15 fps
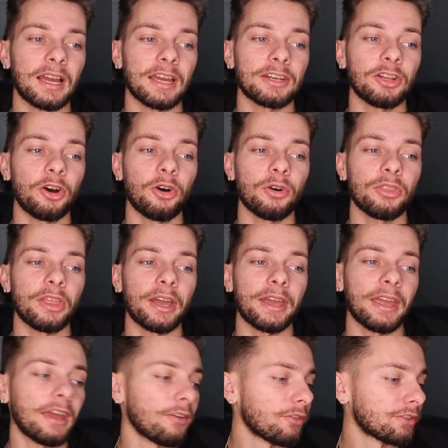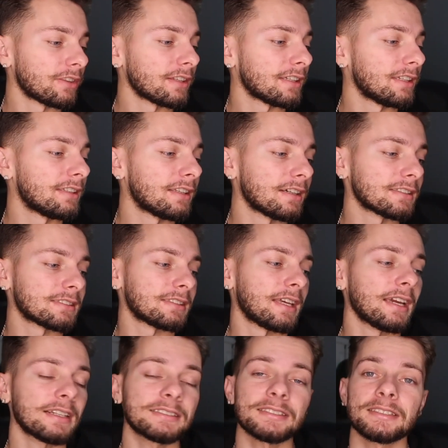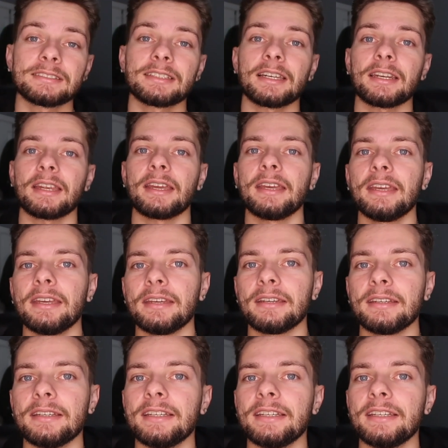I know that everything he does next is gonna hit.